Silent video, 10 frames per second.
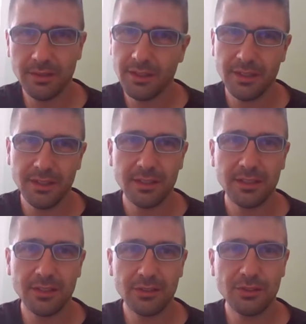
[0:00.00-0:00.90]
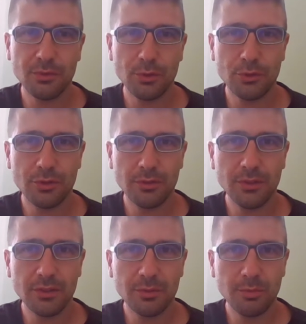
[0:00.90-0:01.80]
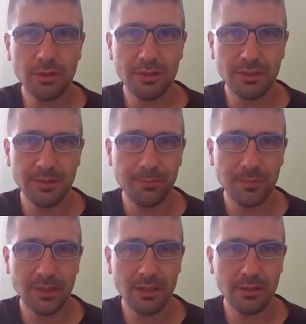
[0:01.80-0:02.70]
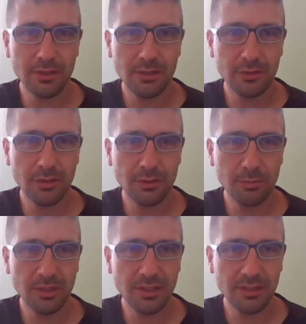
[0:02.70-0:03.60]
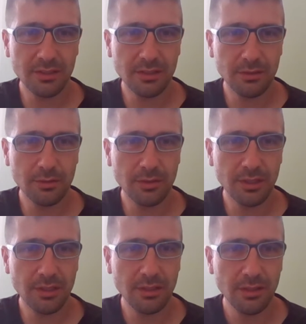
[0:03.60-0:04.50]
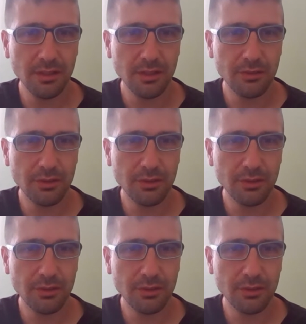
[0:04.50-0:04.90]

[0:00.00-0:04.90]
1. He is the future of this sport. Now he is going to meet Ezequiel Gurria,